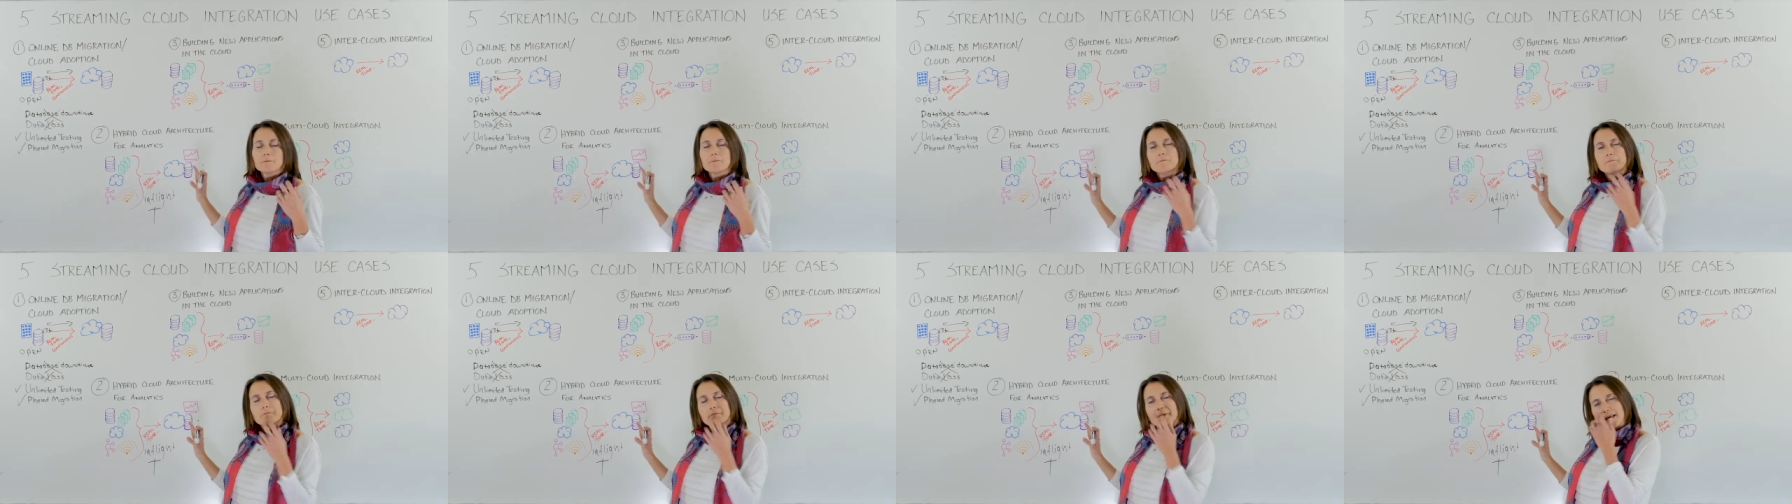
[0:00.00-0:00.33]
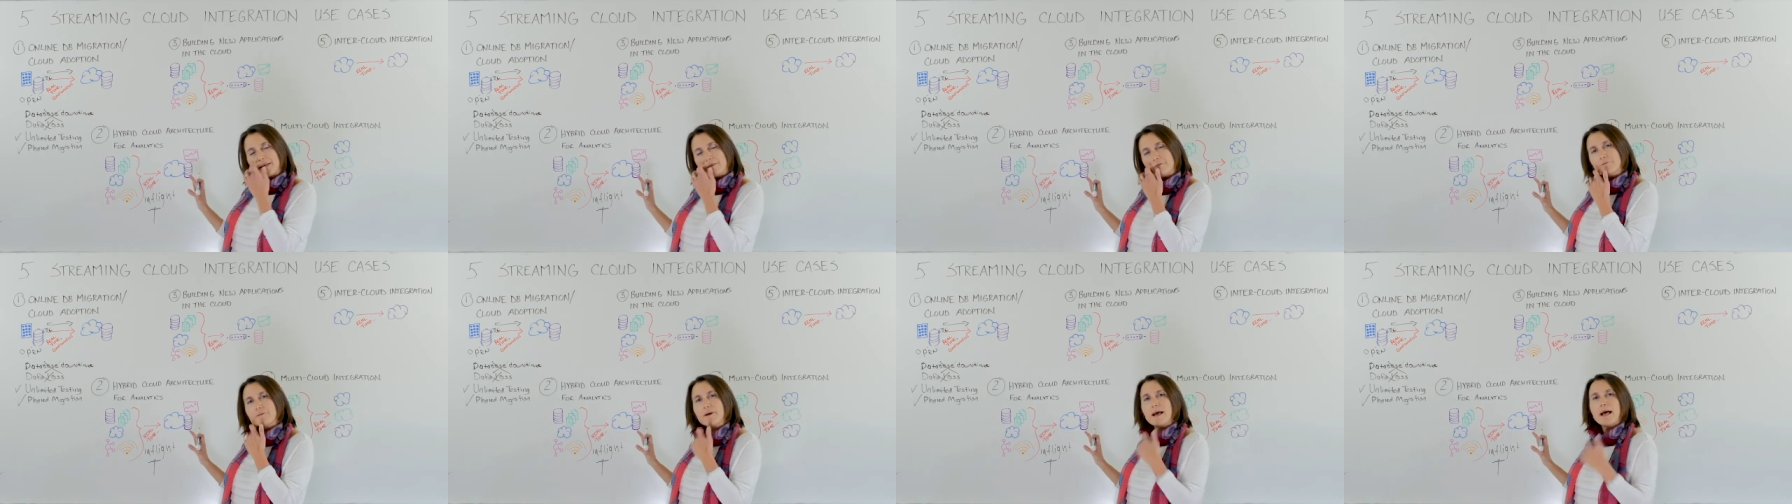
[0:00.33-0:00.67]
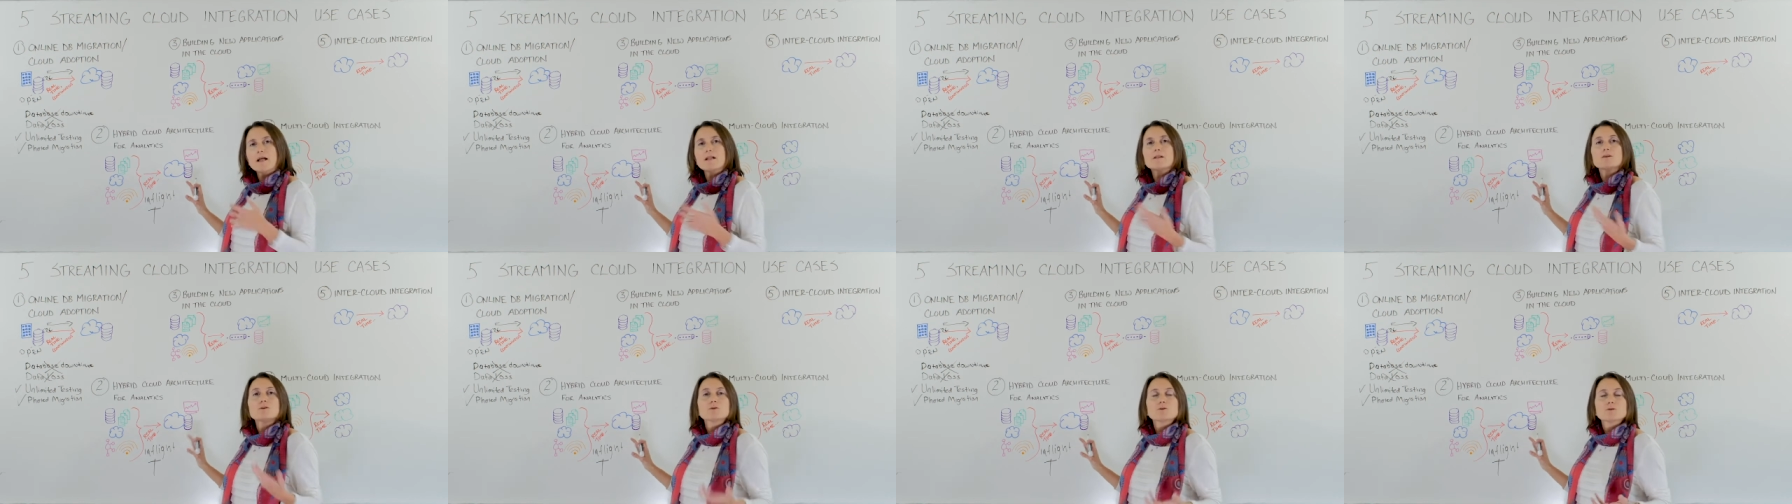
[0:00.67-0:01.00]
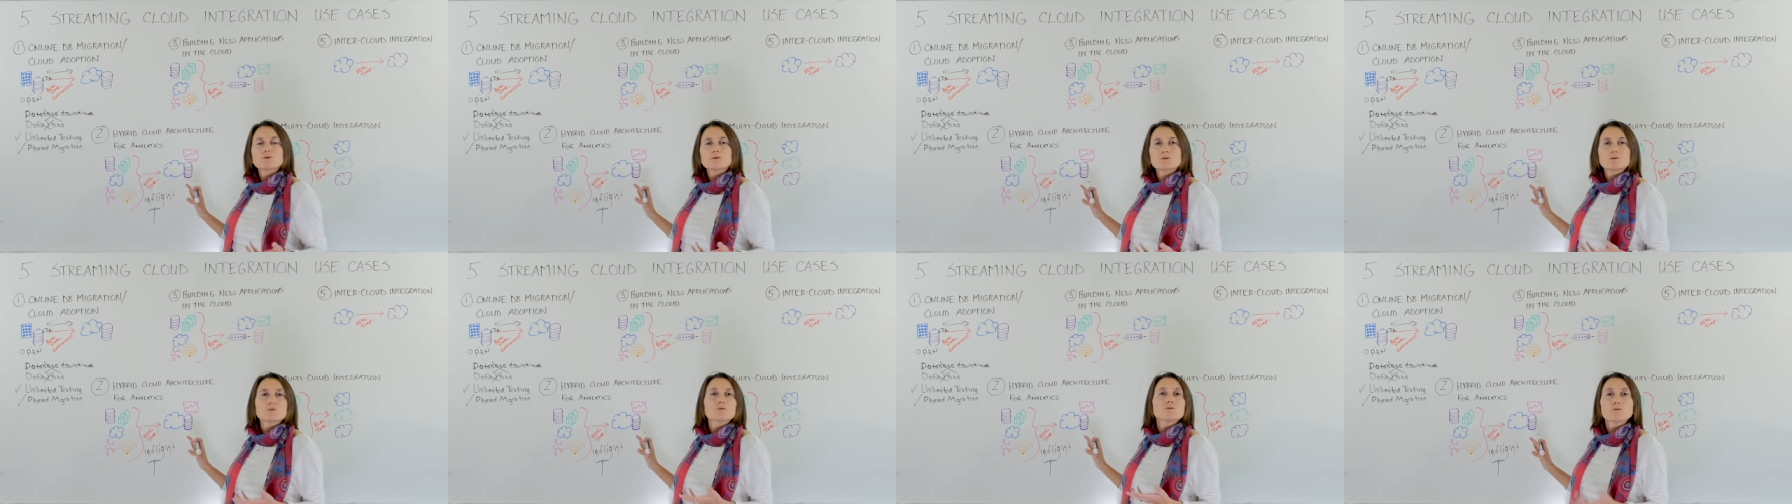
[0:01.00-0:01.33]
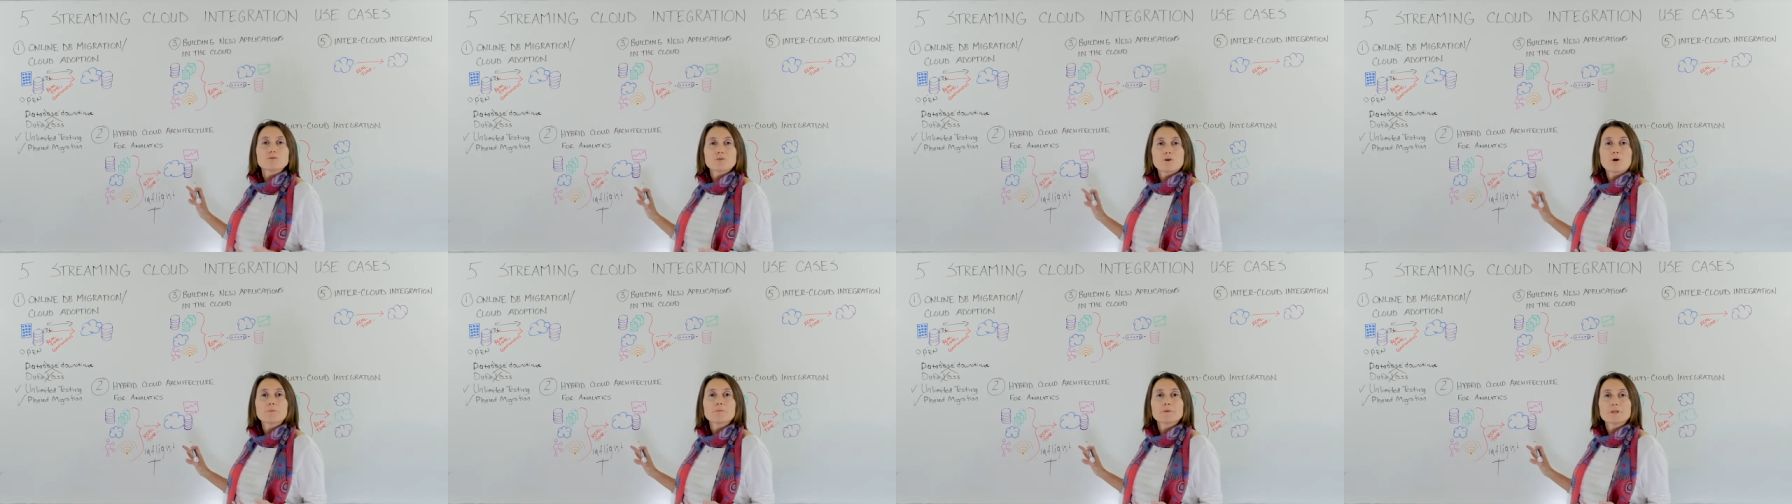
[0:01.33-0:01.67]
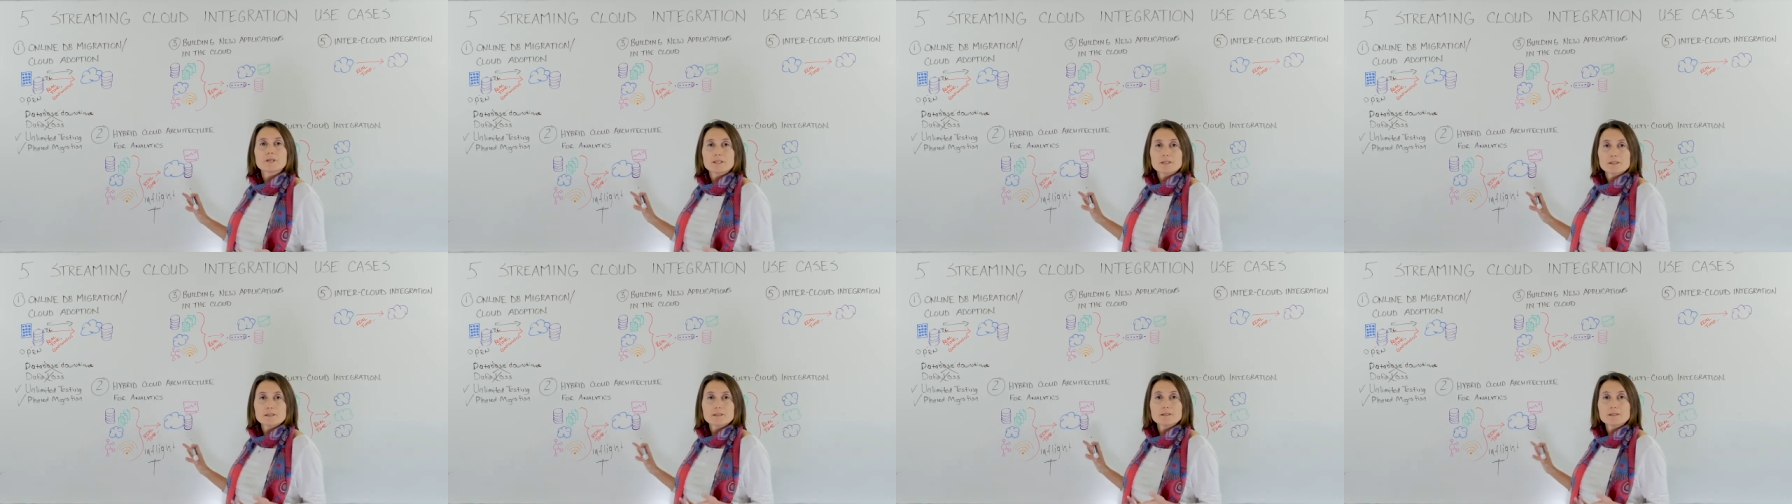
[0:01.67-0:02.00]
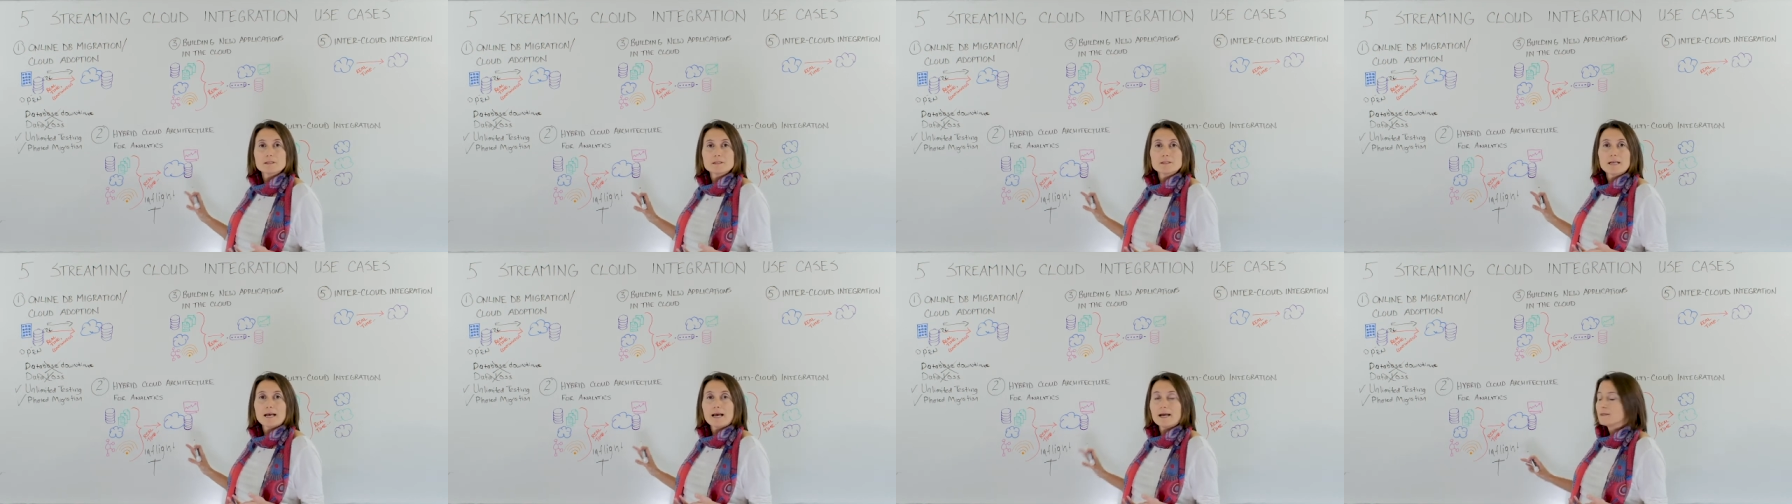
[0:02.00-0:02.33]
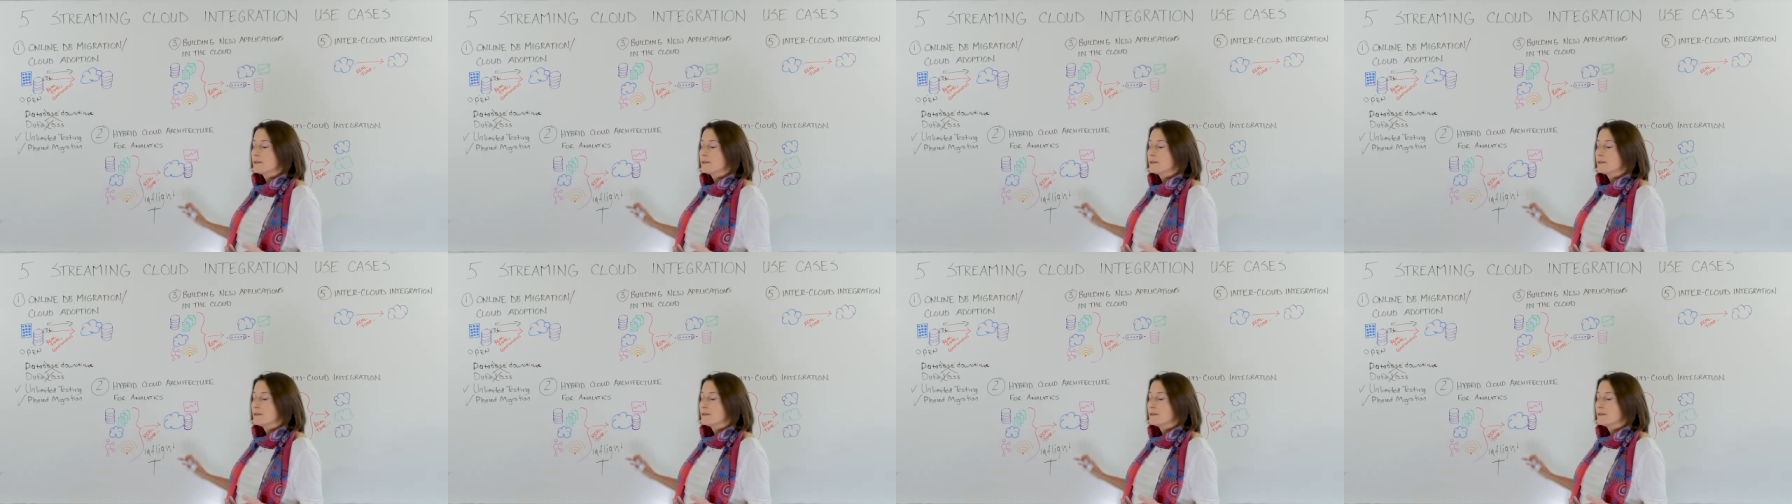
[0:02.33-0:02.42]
main value from this is that